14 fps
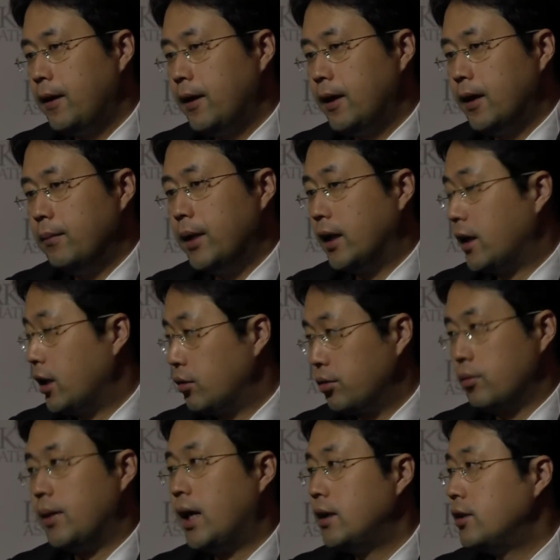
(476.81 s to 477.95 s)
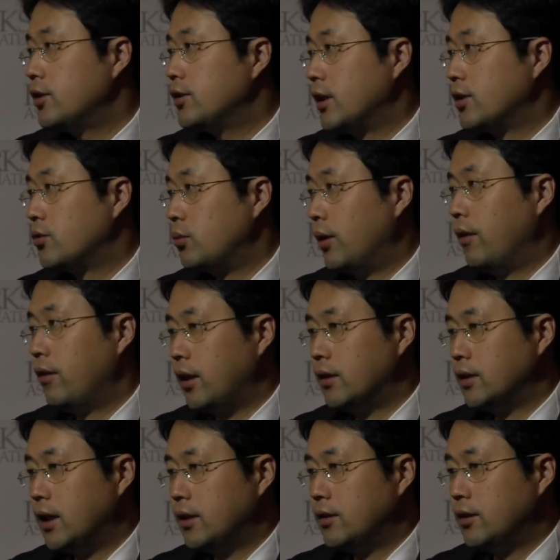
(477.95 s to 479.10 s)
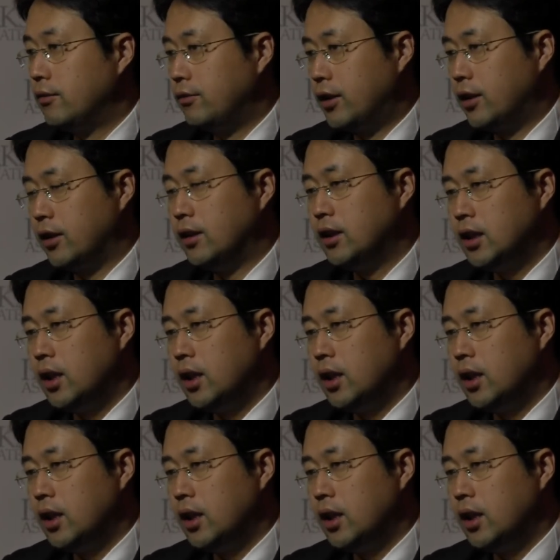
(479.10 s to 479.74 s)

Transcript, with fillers: uh, medication reminders. That's one thing that very